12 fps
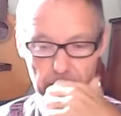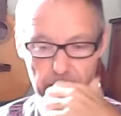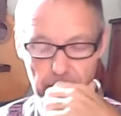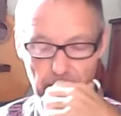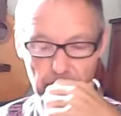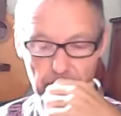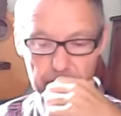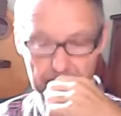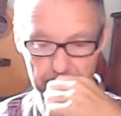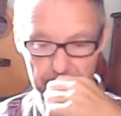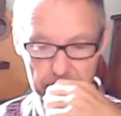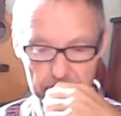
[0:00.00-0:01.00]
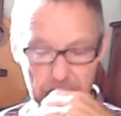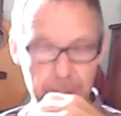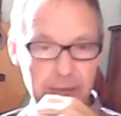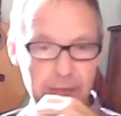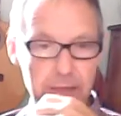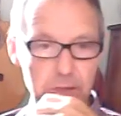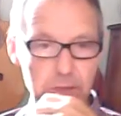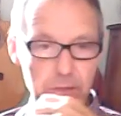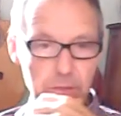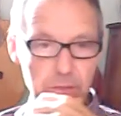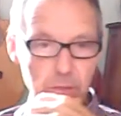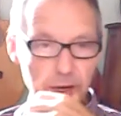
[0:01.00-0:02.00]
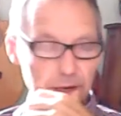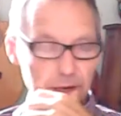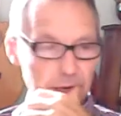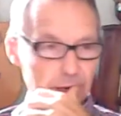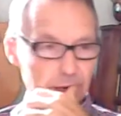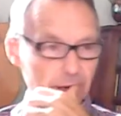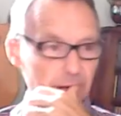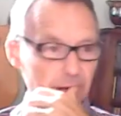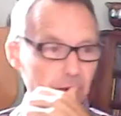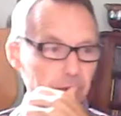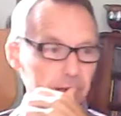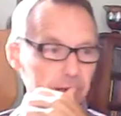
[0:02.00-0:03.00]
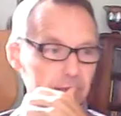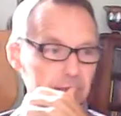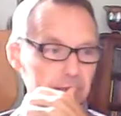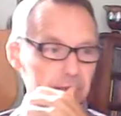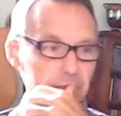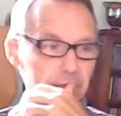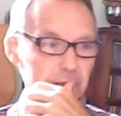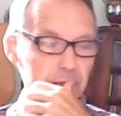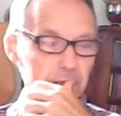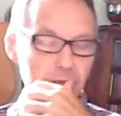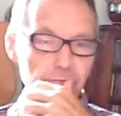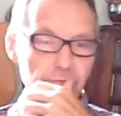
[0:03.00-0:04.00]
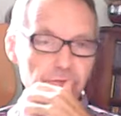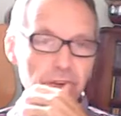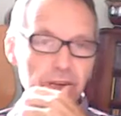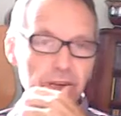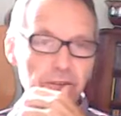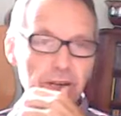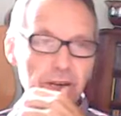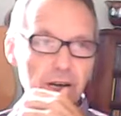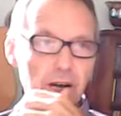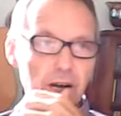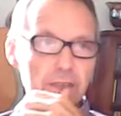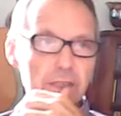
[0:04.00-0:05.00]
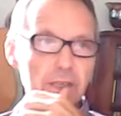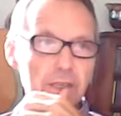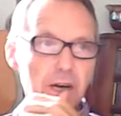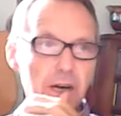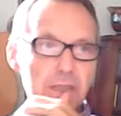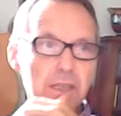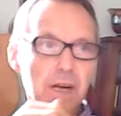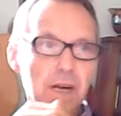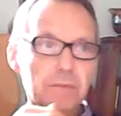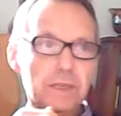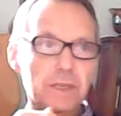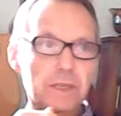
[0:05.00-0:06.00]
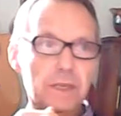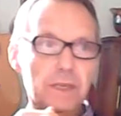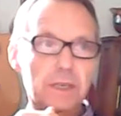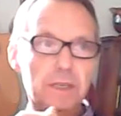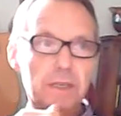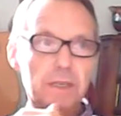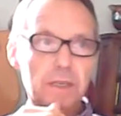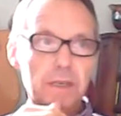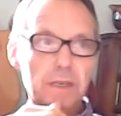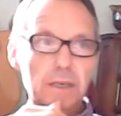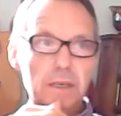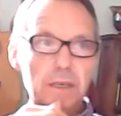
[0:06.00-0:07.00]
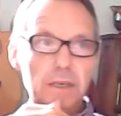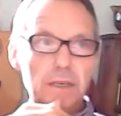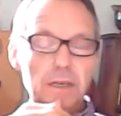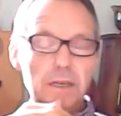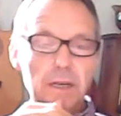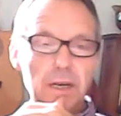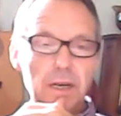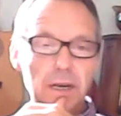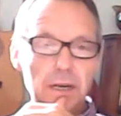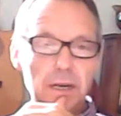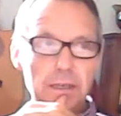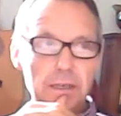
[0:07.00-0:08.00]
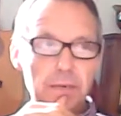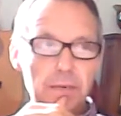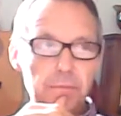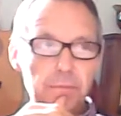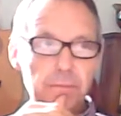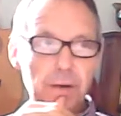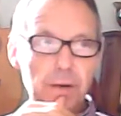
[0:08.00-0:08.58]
to get back and do some work. But it's been really, really hard time this year, and